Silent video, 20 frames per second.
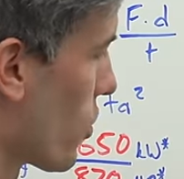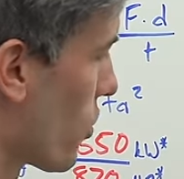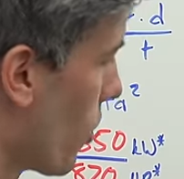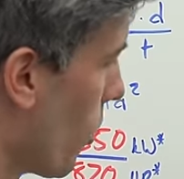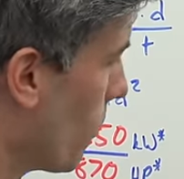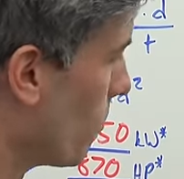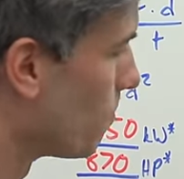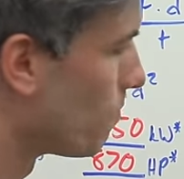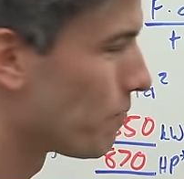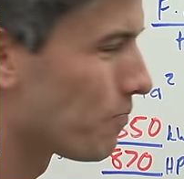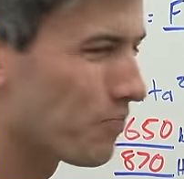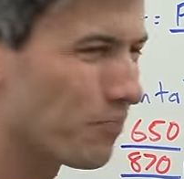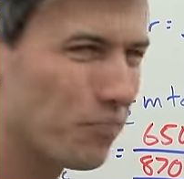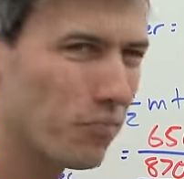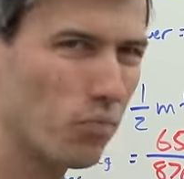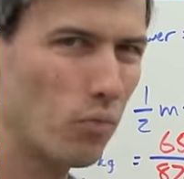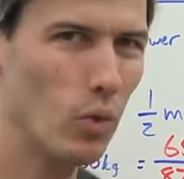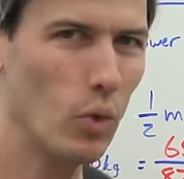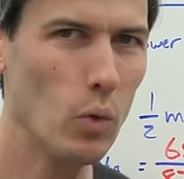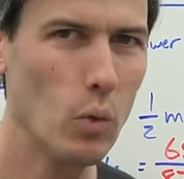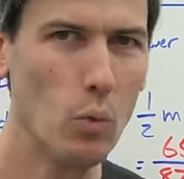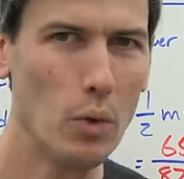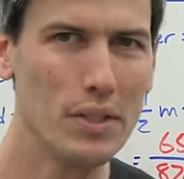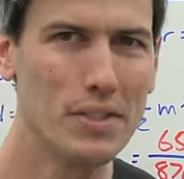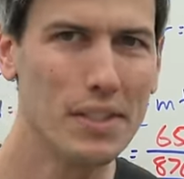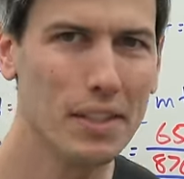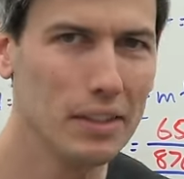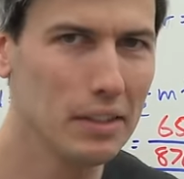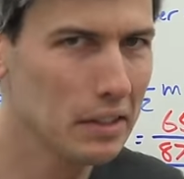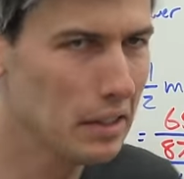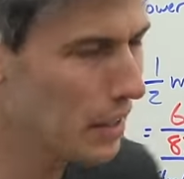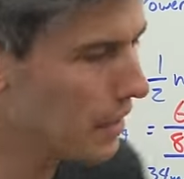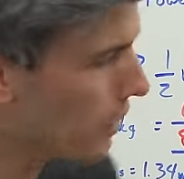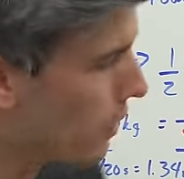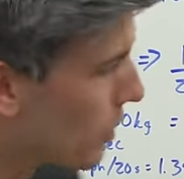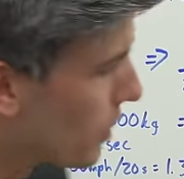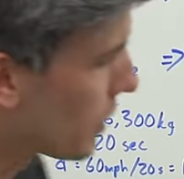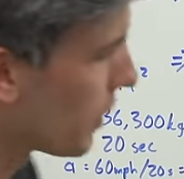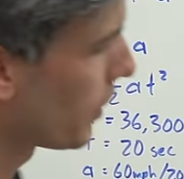So What's a little